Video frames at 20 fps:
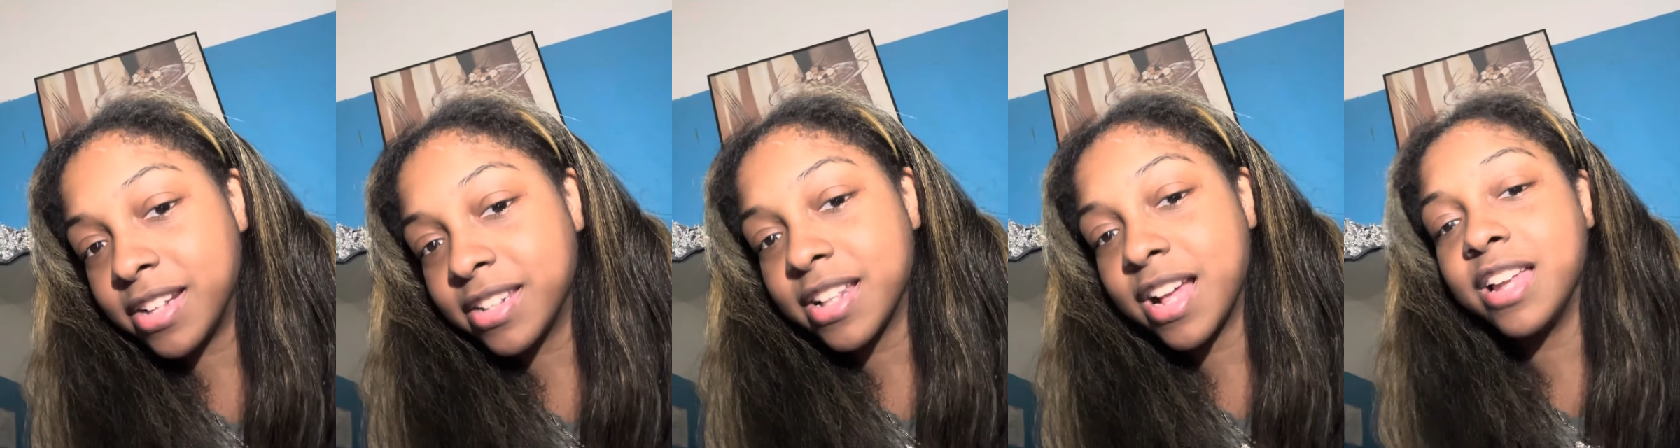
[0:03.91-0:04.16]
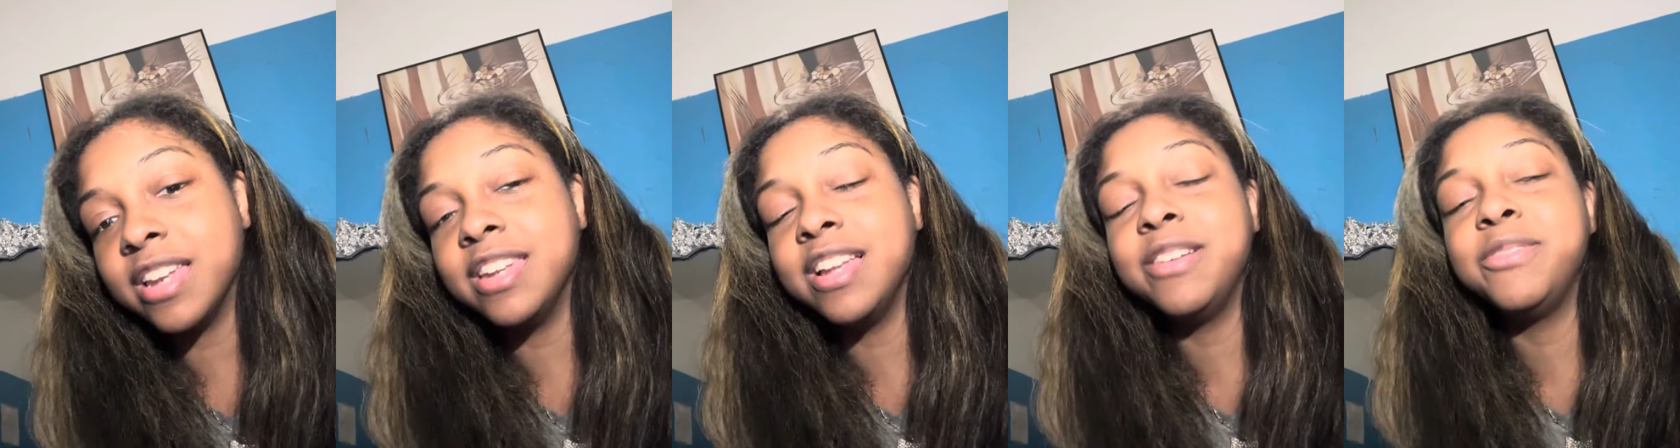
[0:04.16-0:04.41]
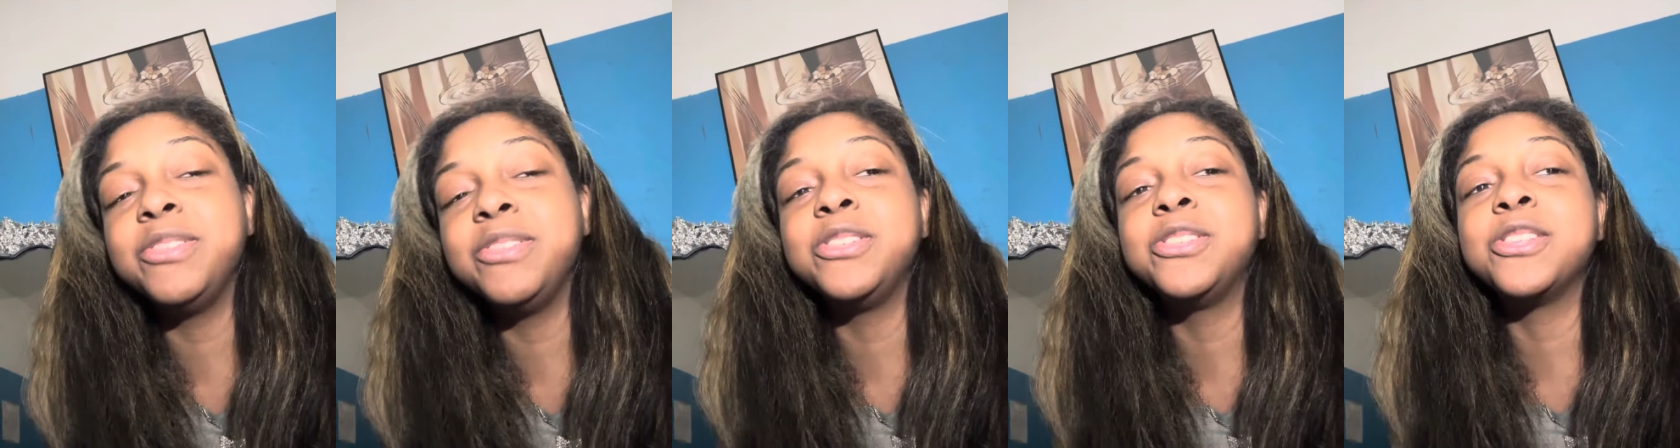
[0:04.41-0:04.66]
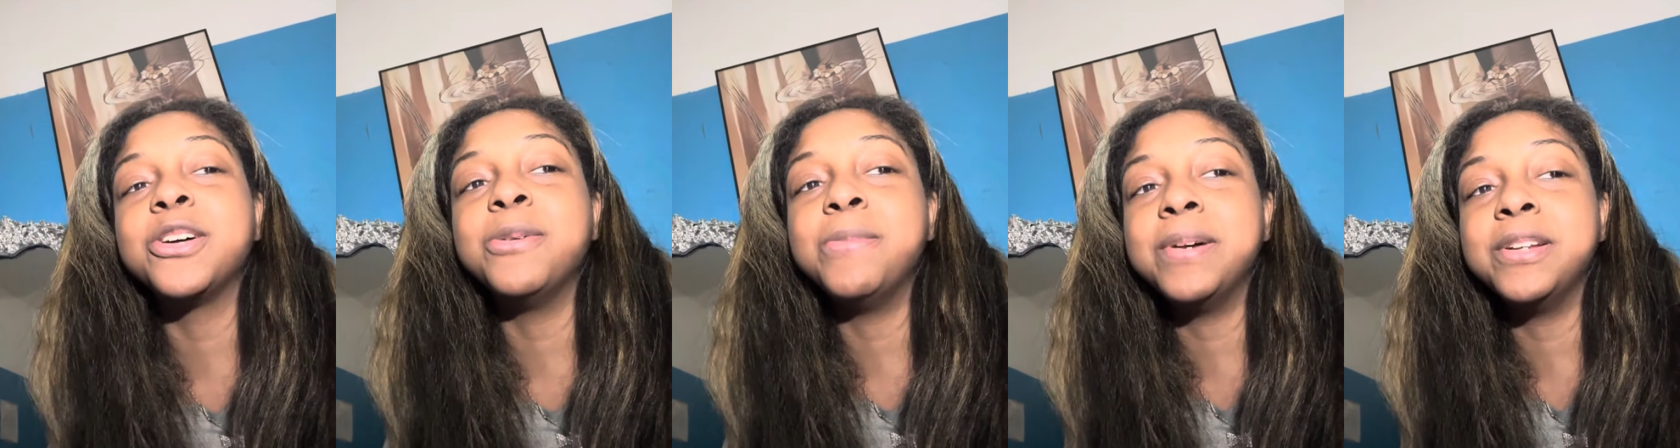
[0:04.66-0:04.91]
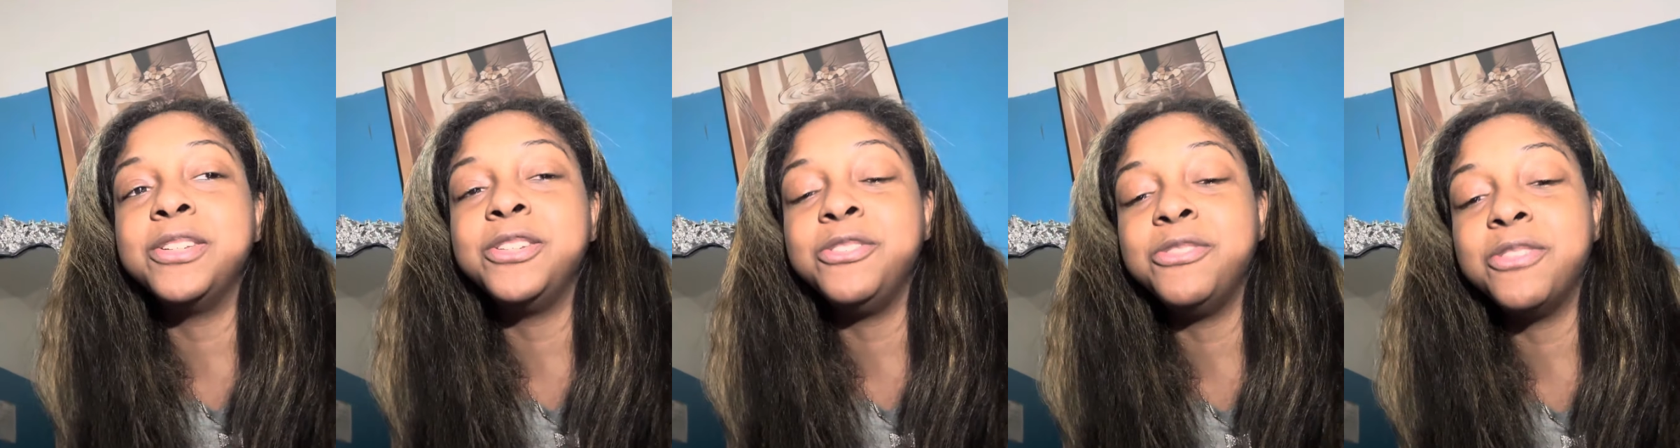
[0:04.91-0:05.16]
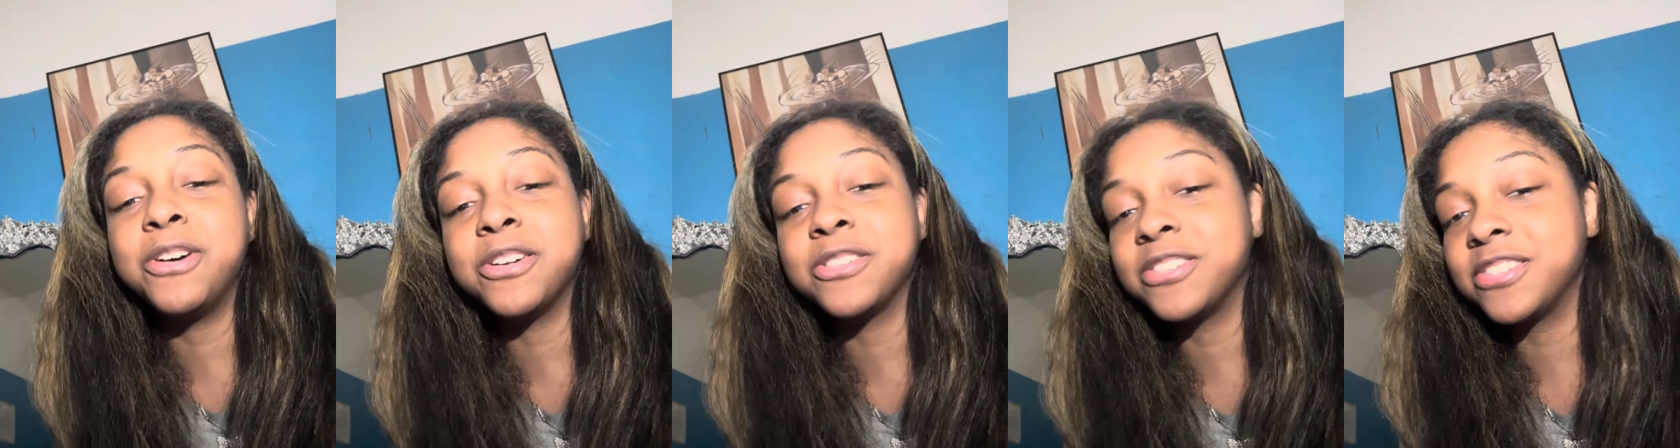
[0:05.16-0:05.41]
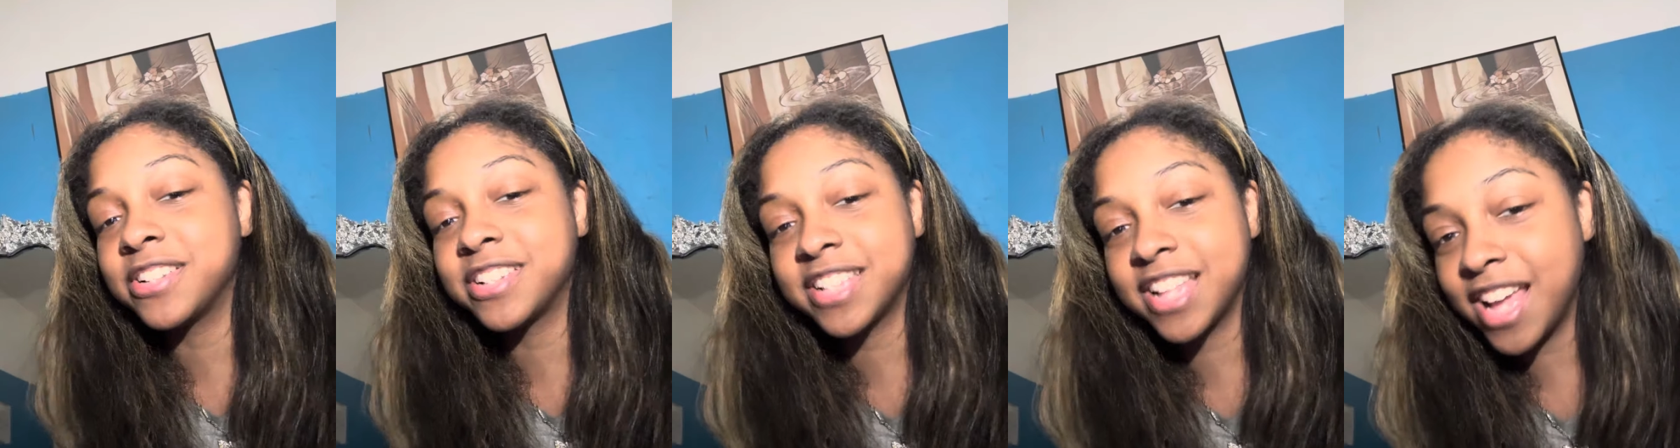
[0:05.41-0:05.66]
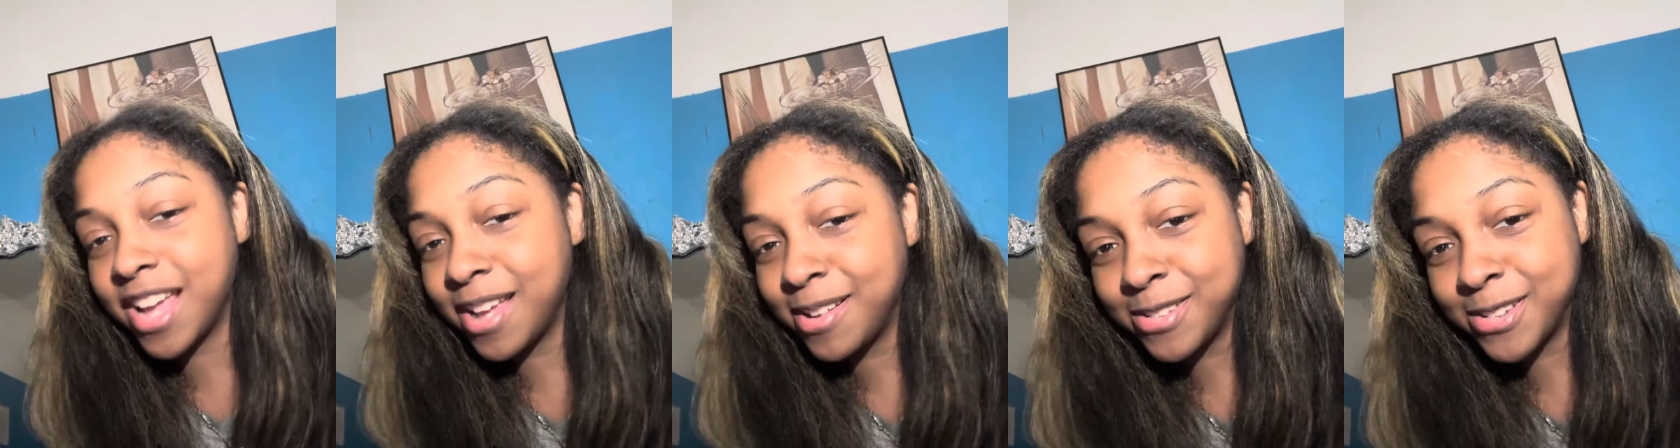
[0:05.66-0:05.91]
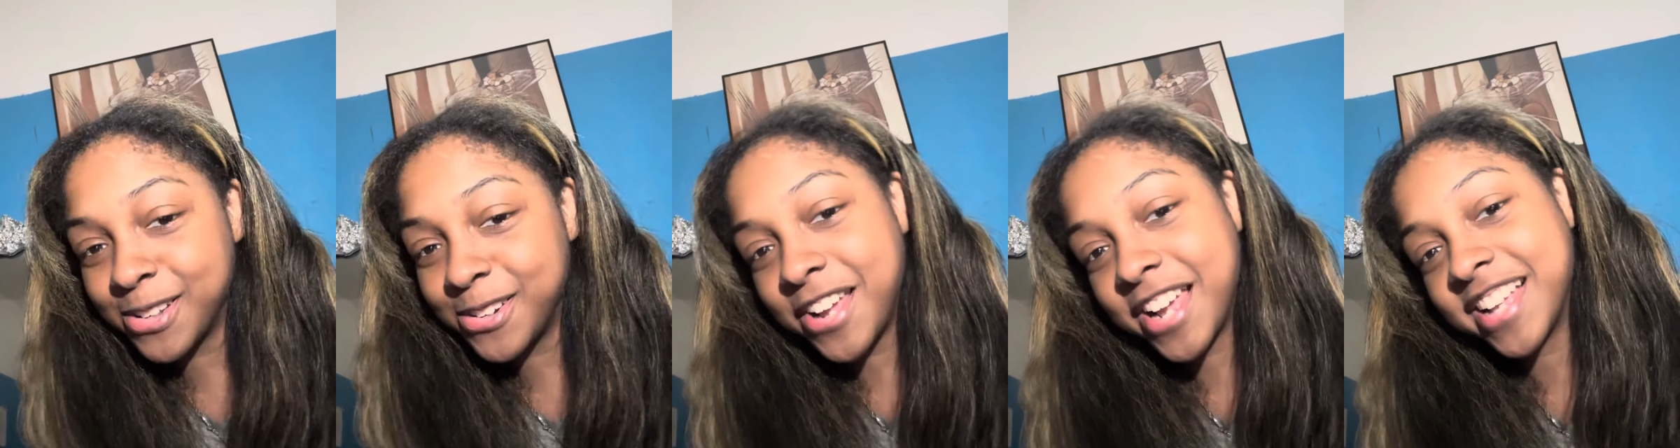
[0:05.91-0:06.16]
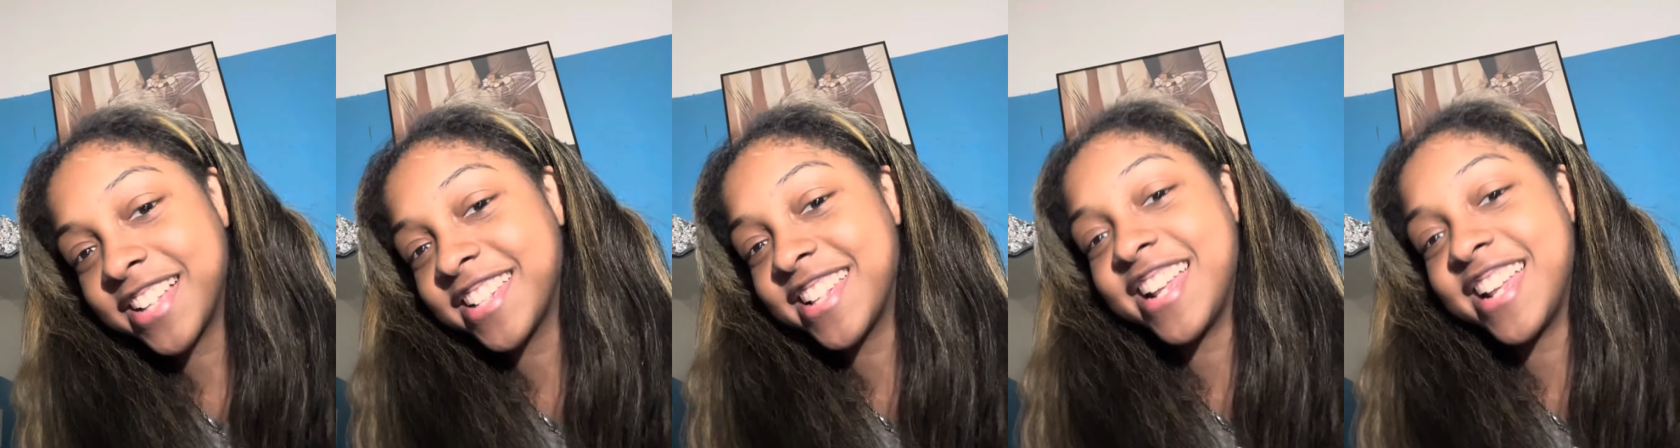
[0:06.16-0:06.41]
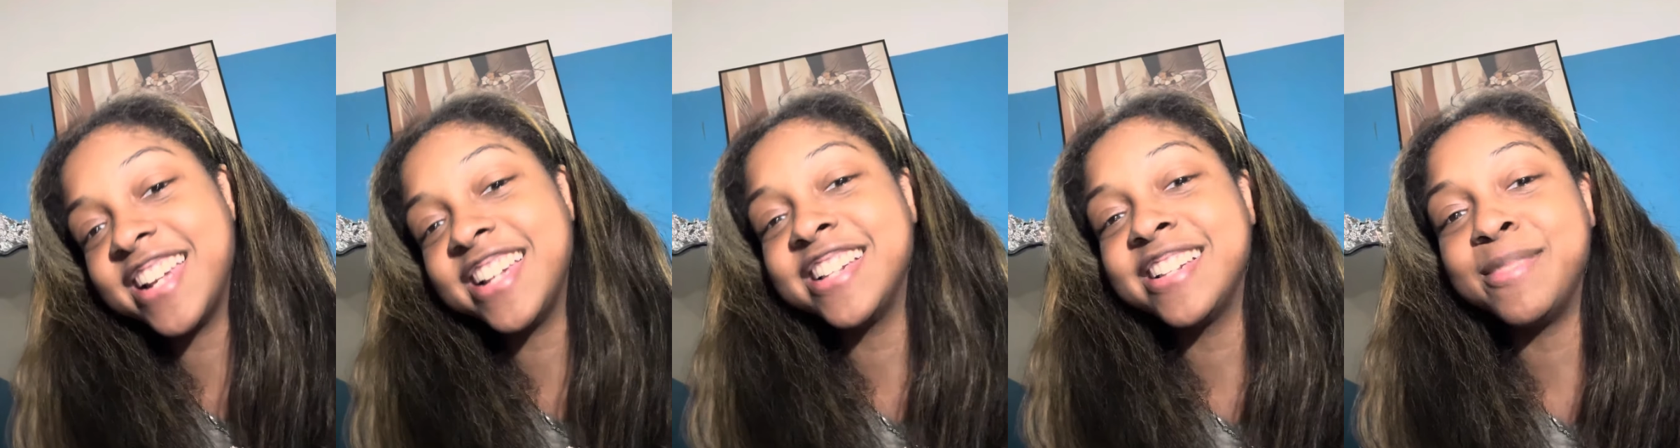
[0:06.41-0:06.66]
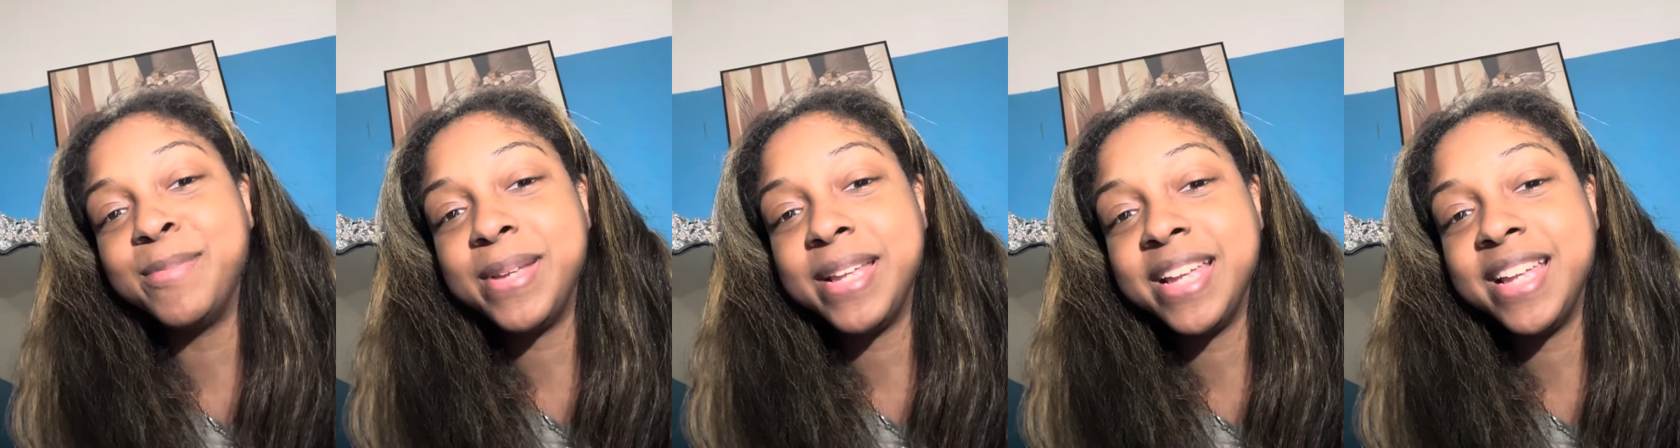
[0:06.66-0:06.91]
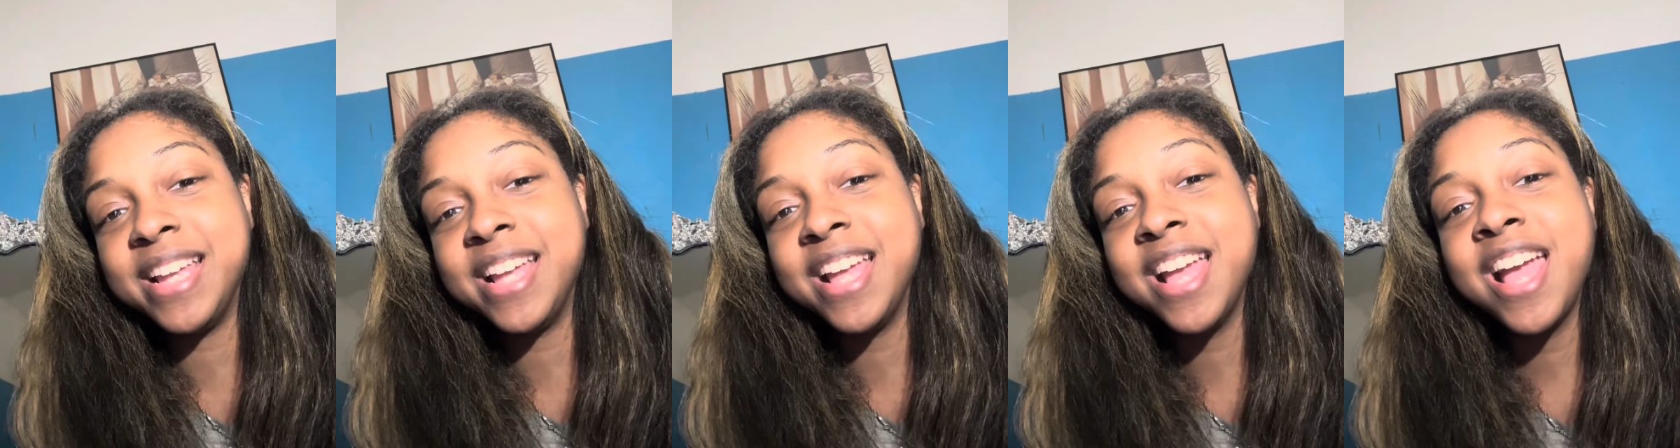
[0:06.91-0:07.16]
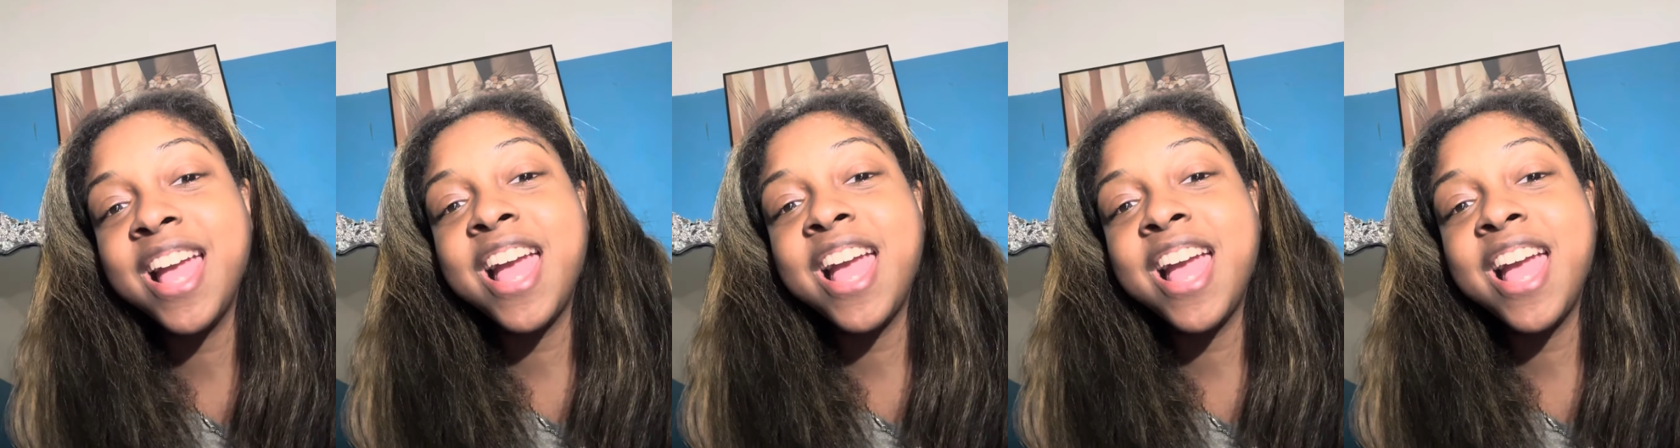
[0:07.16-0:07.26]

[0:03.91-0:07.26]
I love you so much. You are the same zodiac sign as me.